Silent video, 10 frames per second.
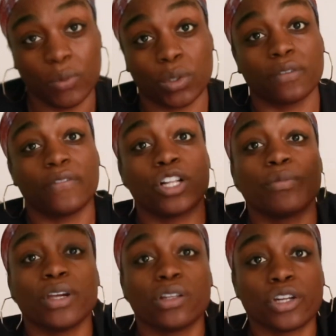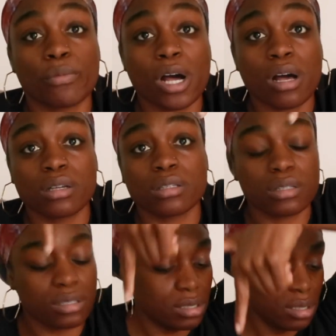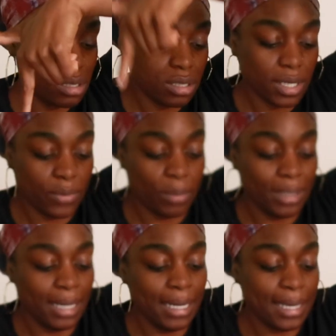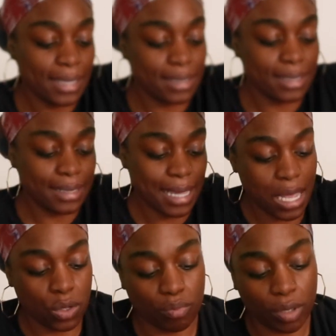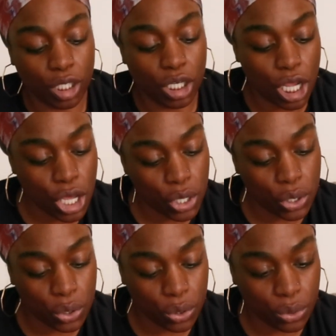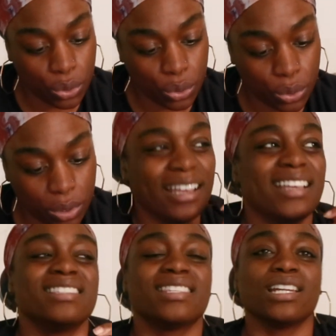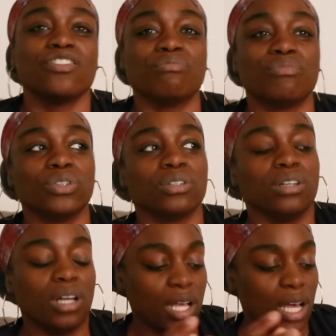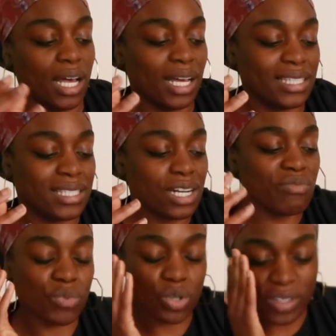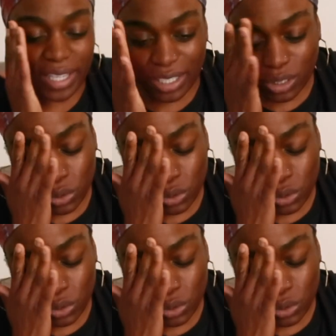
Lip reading: want to follow me on Letterboxd, it will be linked down below. Instead of movie, can I do